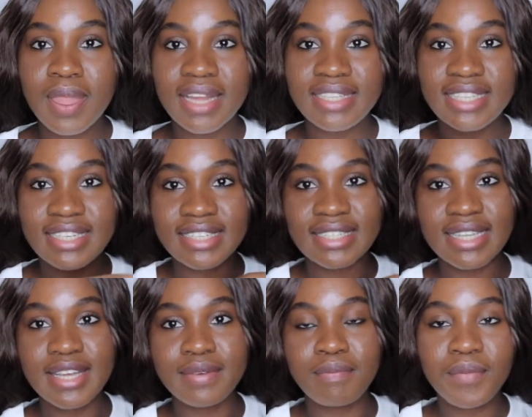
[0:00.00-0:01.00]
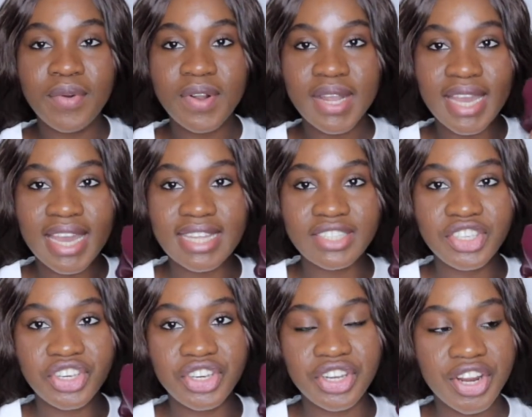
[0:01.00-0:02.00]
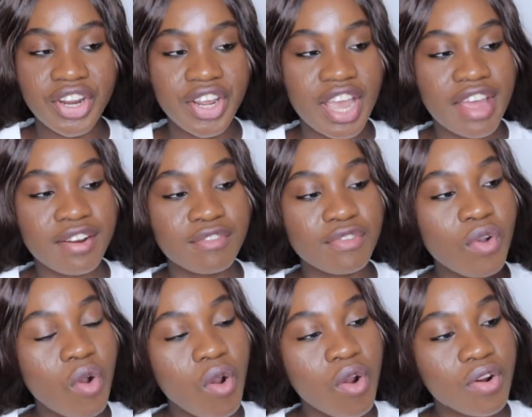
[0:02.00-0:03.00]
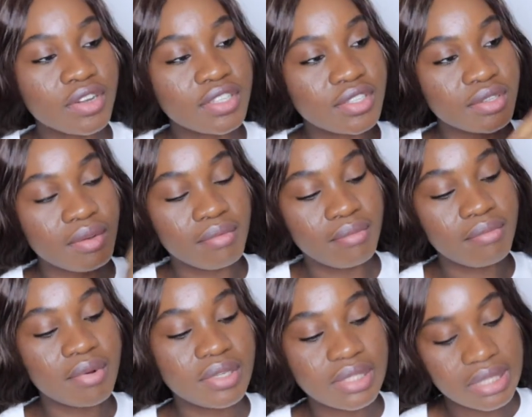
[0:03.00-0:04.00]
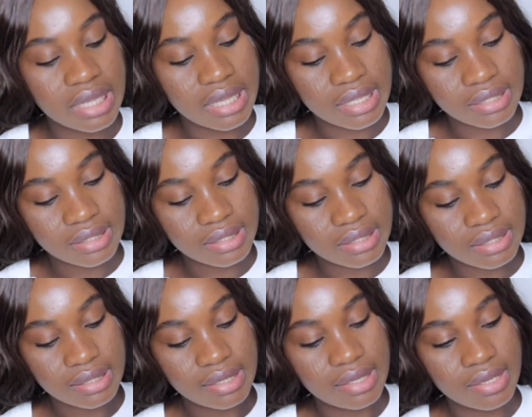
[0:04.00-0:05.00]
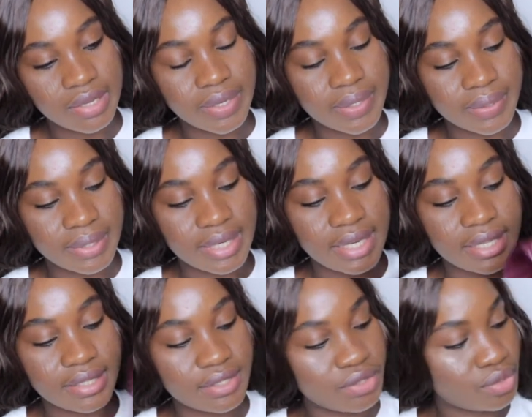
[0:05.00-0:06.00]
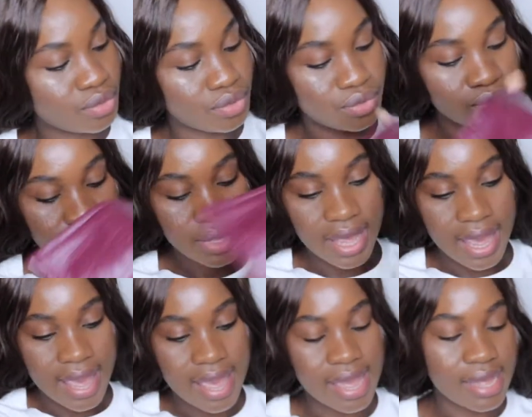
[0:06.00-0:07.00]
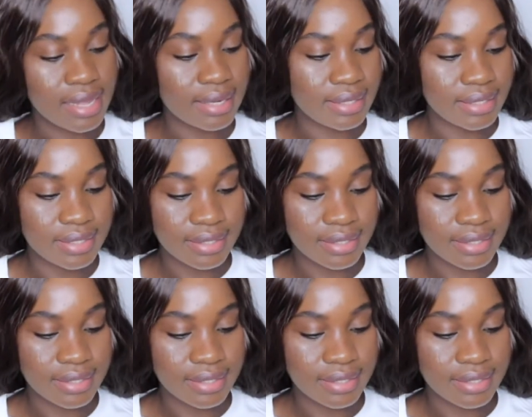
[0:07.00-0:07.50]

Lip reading: There is a pocket here, and of course some buttons on it too. And